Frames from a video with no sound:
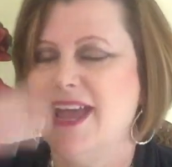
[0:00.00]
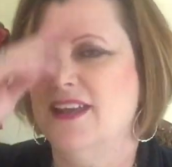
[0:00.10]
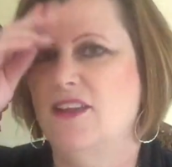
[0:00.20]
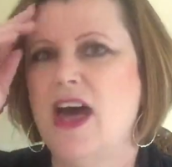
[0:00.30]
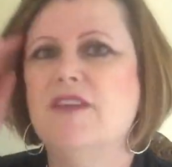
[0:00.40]

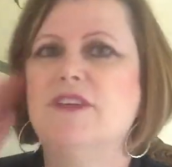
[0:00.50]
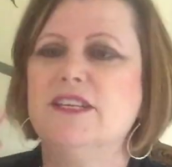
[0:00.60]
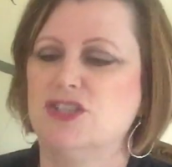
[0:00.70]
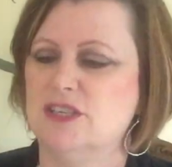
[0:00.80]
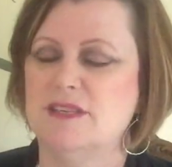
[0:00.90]
And a lot of it
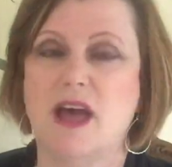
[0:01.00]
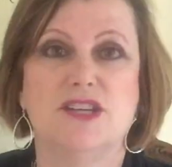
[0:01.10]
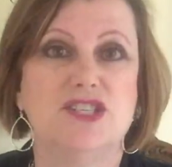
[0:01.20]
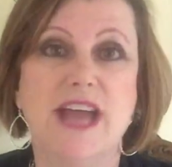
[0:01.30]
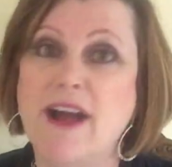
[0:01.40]
is just not
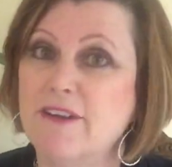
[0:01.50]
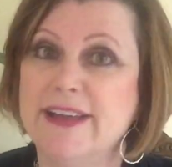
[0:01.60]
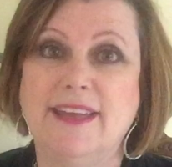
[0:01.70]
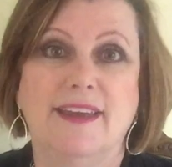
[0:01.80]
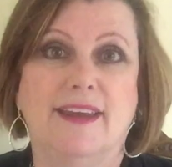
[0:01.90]

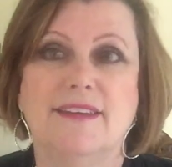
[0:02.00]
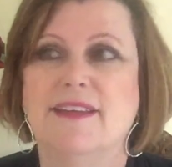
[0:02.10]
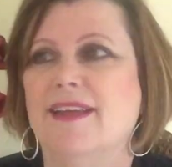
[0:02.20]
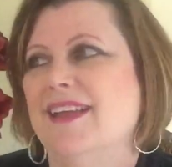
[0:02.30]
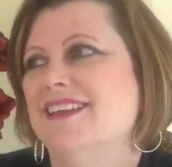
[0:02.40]
showering in it.
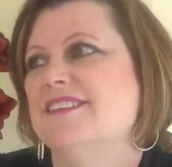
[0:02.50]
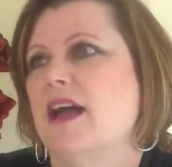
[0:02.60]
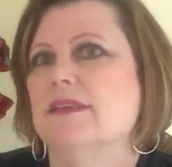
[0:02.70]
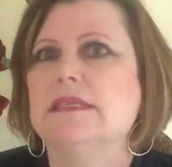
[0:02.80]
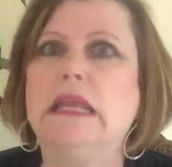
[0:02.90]
It's
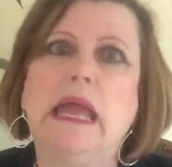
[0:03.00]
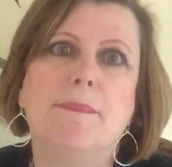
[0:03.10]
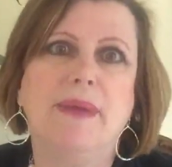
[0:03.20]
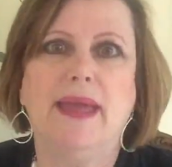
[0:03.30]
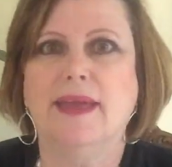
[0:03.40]
not
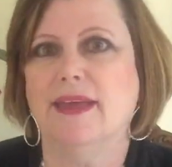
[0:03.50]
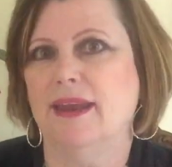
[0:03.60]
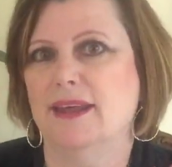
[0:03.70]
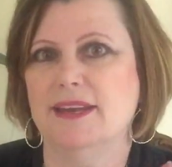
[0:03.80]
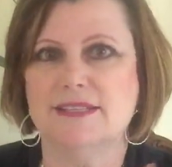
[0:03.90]
sleeping in
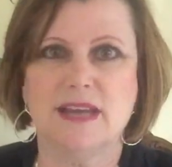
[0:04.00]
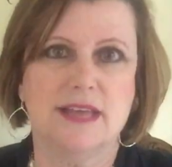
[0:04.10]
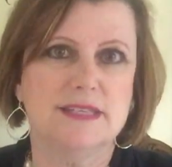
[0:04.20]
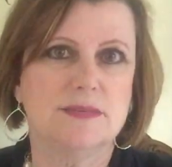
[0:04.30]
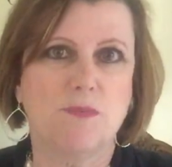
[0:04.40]
it. It's
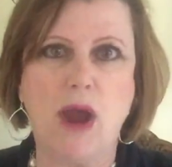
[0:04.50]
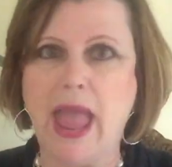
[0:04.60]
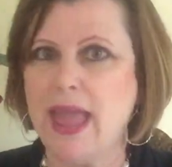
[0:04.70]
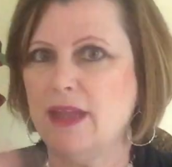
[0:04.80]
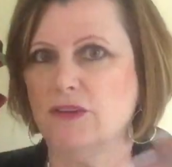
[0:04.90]
not
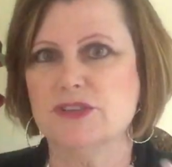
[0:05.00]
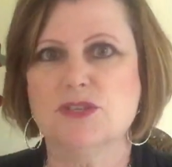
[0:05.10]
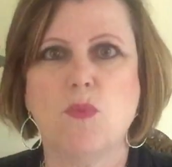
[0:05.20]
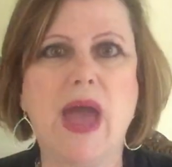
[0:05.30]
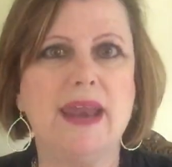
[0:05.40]
spraying or
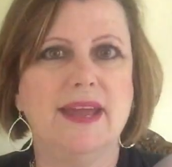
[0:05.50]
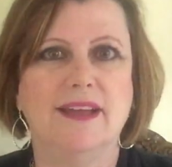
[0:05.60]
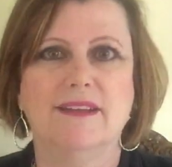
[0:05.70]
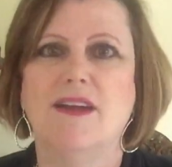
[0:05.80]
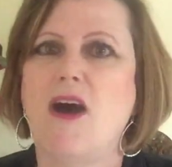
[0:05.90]

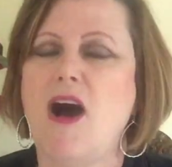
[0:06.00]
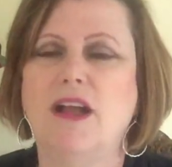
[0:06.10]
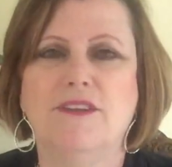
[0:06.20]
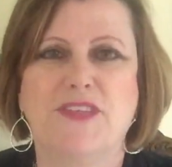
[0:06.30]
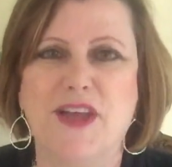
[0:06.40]
sweating and
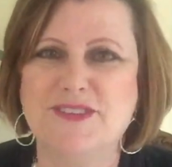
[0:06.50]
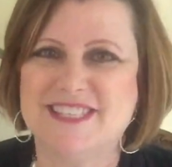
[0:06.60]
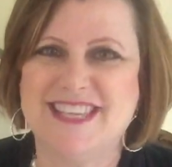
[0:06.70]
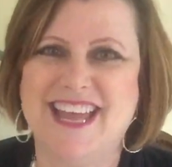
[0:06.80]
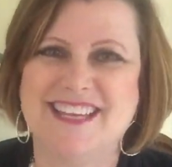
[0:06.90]
all of those
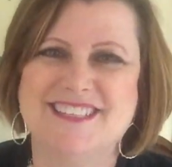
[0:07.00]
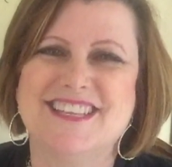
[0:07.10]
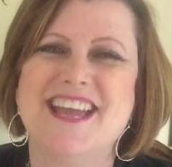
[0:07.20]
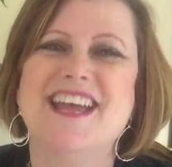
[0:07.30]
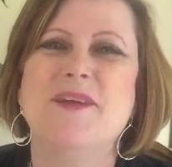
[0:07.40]
things,
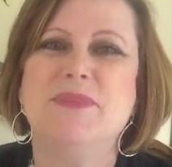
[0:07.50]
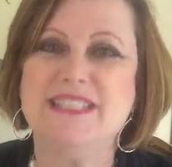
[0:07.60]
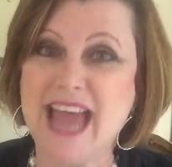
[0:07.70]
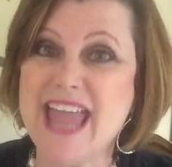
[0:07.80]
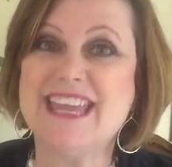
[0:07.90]
but
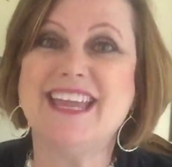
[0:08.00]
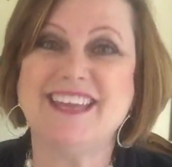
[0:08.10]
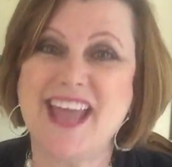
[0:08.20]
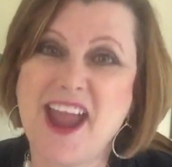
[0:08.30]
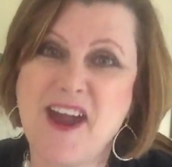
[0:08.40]
taking
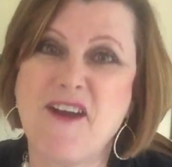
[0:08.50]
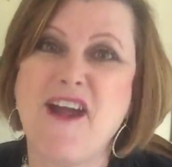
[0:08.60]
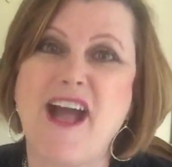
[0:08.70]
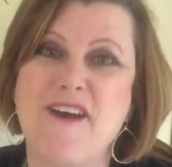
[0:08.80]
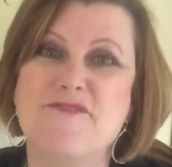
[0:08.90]

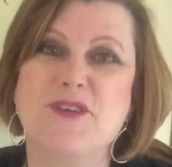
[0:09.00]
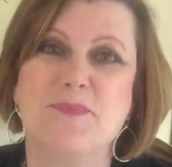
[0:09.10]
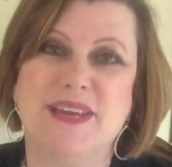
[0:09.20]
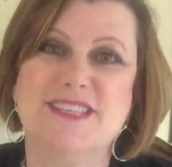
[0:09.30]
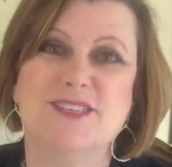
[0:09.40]
care of your
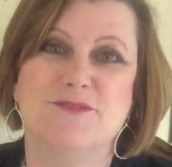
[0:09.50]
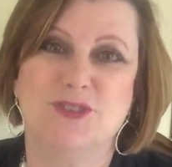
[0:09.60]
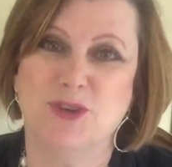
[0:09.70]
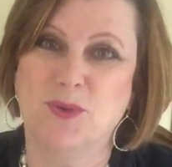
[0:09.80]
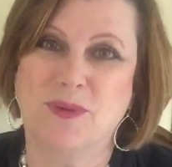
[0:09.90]
piece of
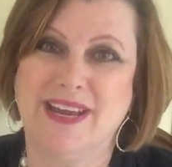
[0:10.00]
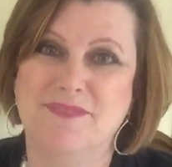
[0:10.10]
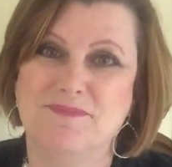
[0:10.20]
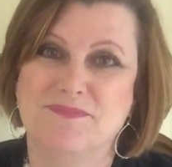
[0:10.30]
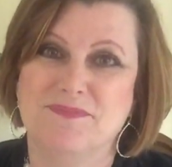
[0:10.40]
jewelry.